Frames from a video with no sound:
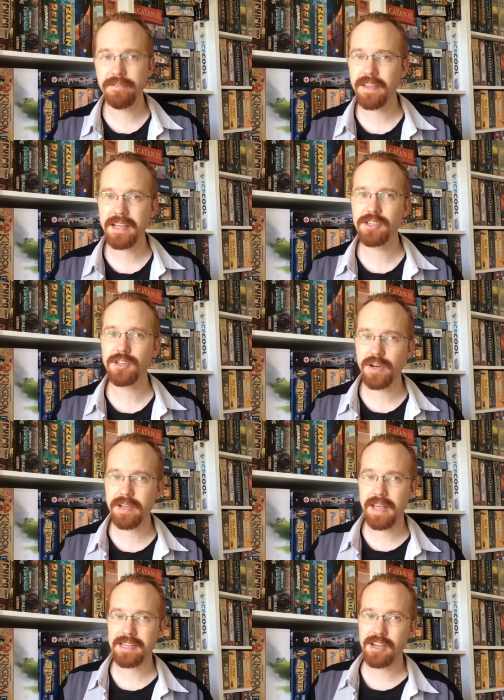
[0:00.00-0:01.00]
If they enjoy
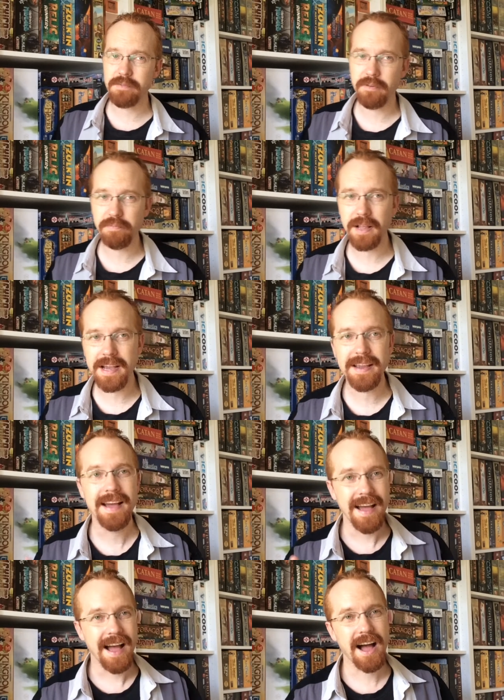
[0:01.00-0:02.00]
that type of play,
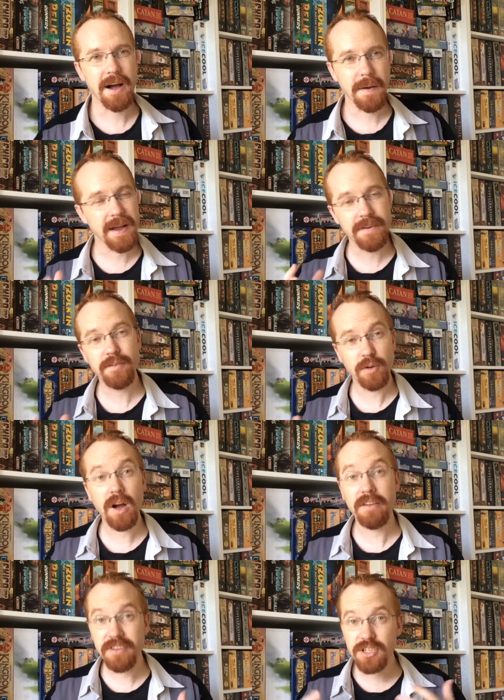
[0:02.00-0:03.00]
uh, and look,
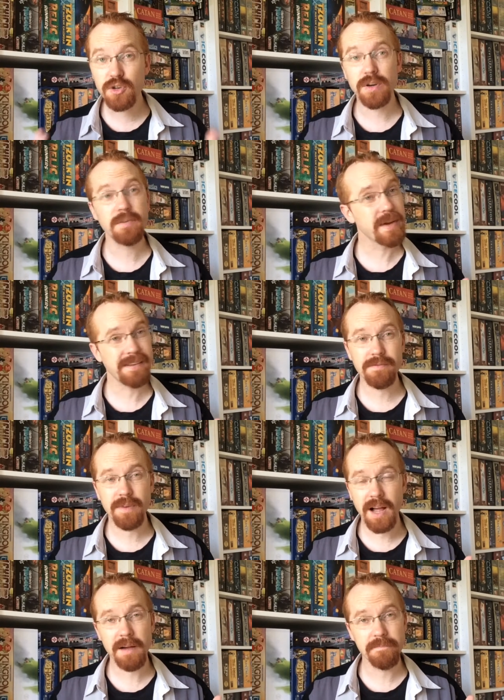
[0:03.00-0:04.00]
I've enjoyed we
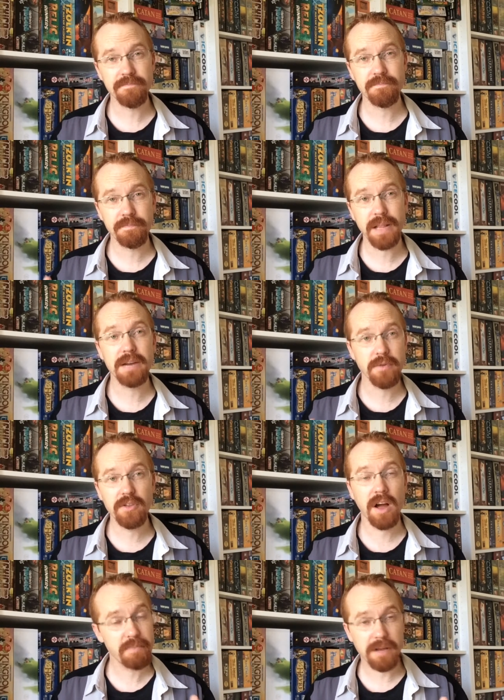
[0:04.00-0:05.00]
um, played
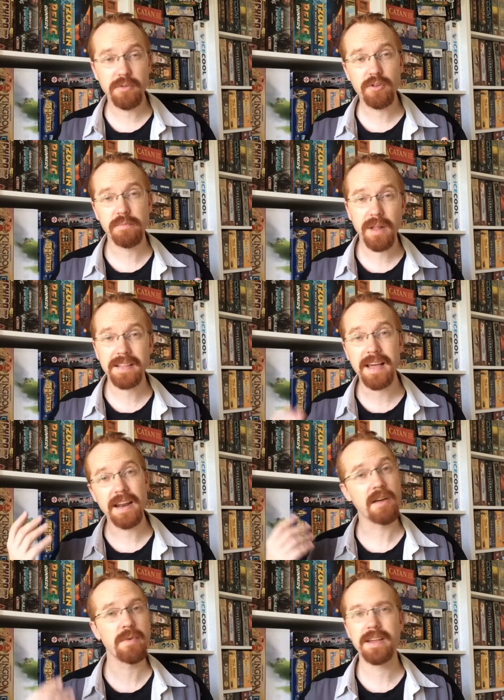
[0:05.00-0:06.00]
with I played with a group like
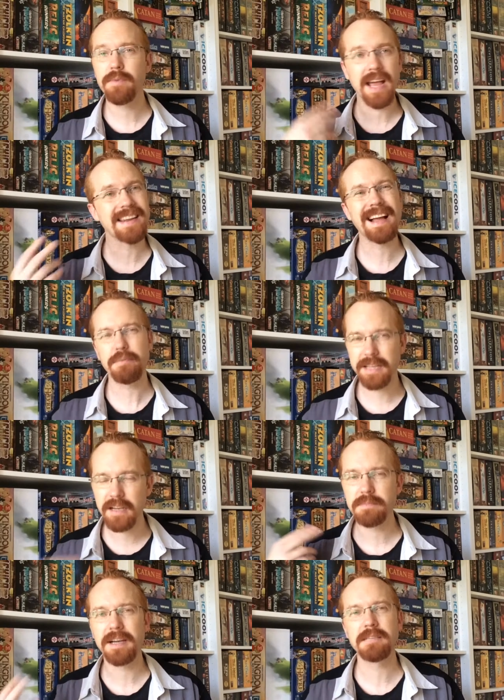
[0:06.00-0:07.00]
that, and we we had a couple of
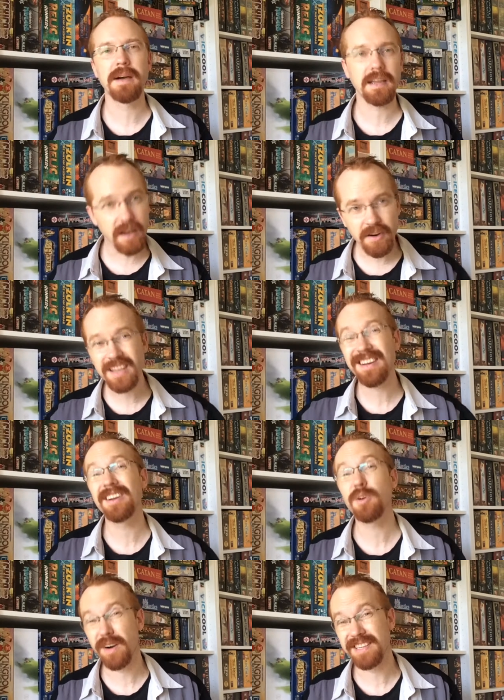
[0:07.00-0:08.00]
games back to back, and I, I
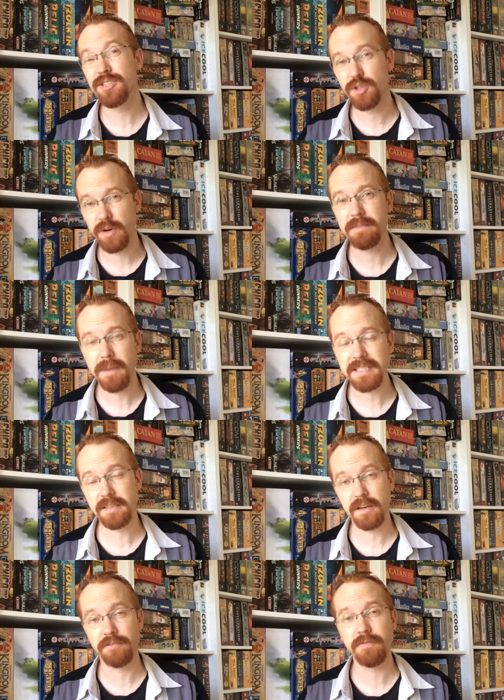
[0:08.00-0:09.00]
quite enjoyed
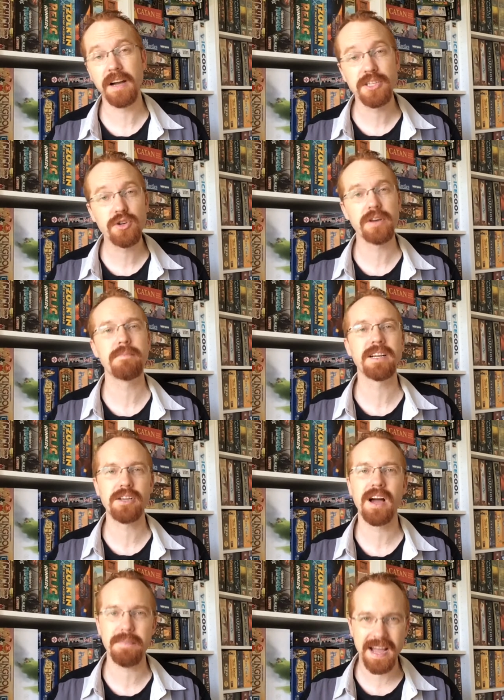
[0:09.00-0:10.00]
myself. I enjoyed my
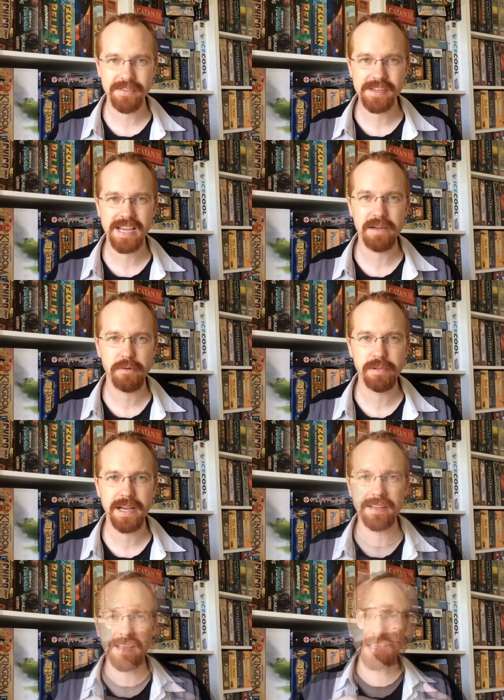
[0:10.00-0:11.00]
time at the table
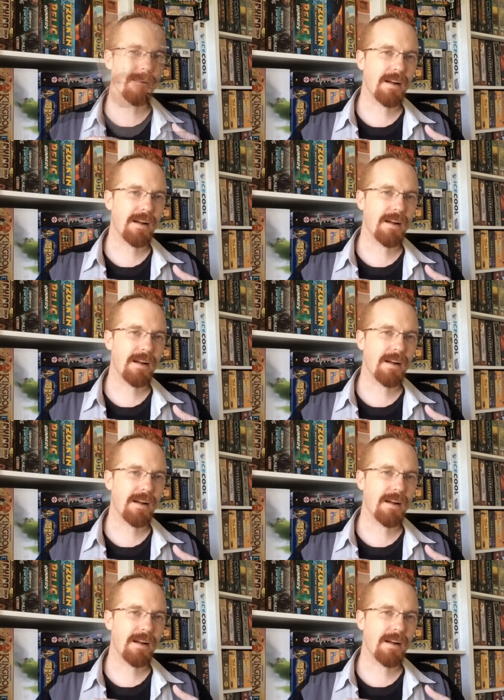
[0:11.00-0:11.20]
playing that.